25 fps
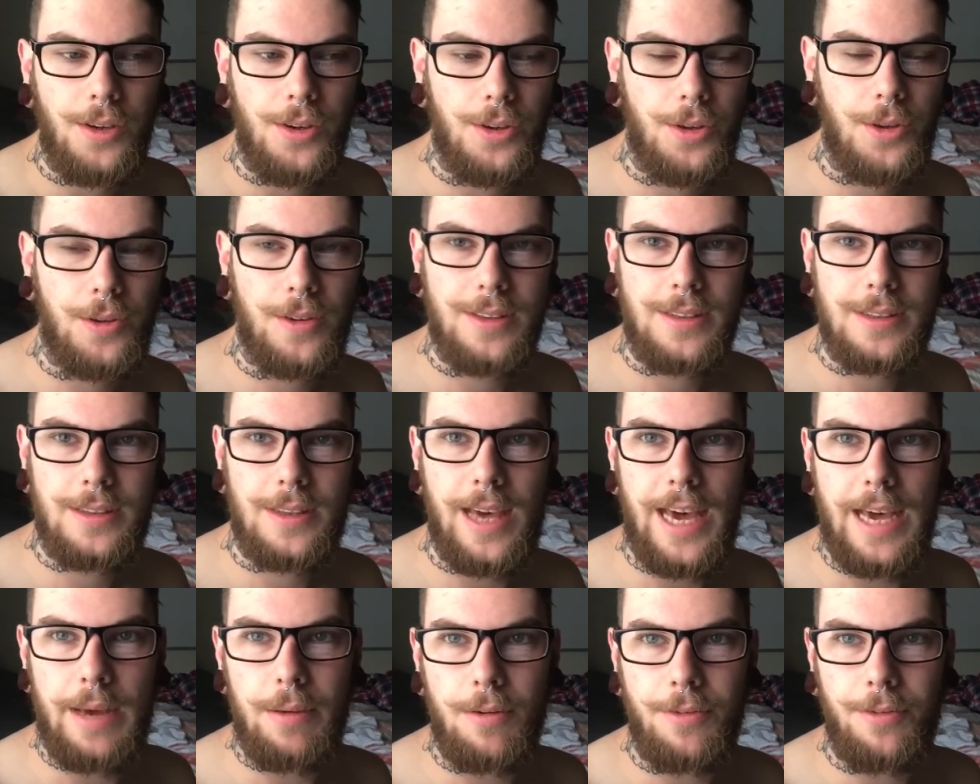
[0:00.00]
do its
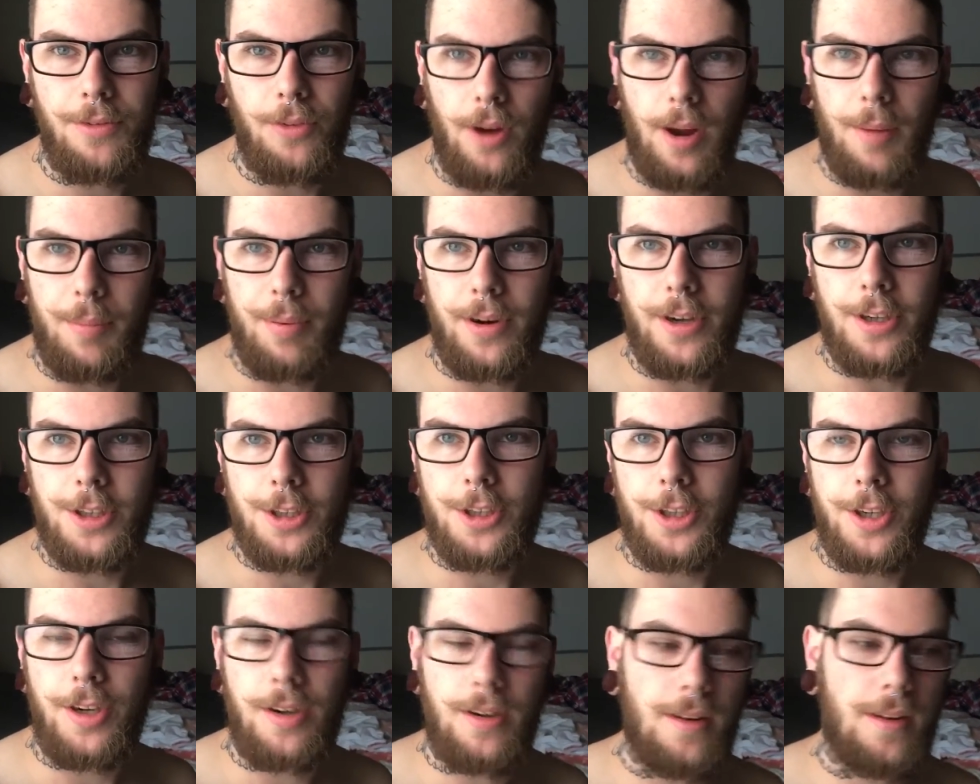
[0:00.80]
thing before I put a
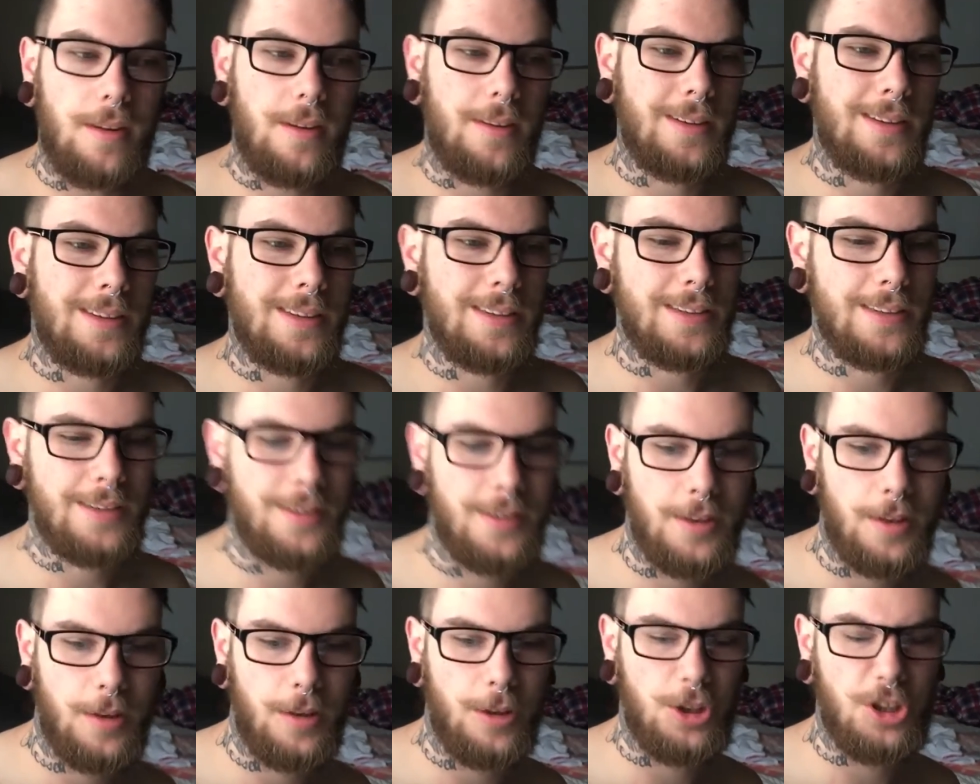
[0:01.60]
shirt on.
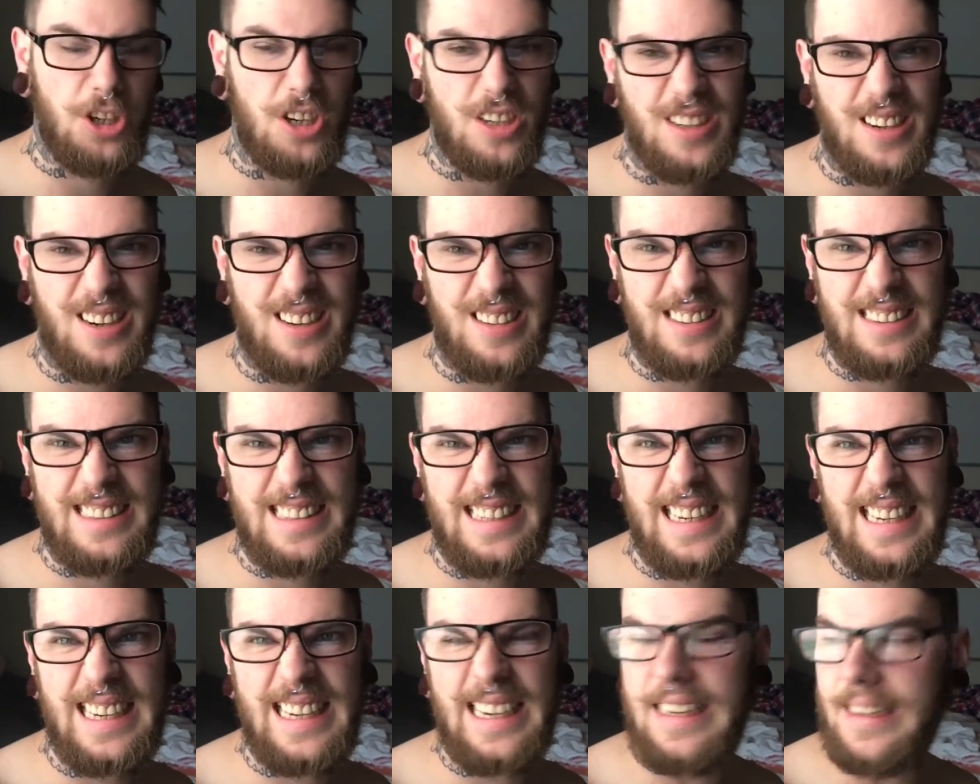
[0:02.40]
So the shirt's not all
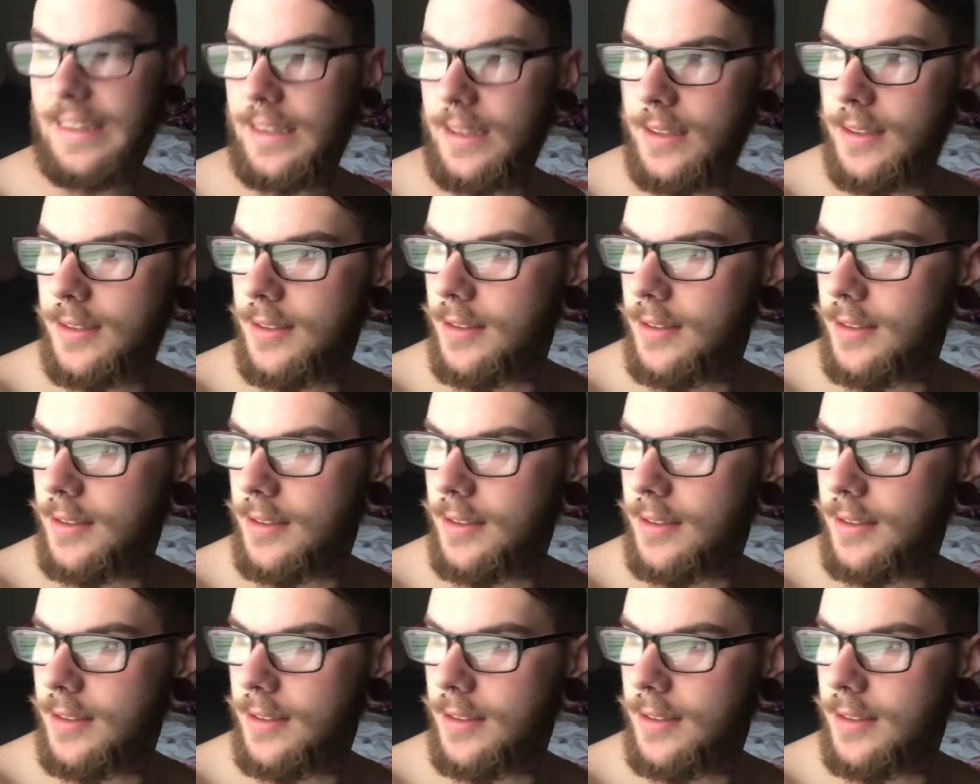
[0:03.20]
sticky.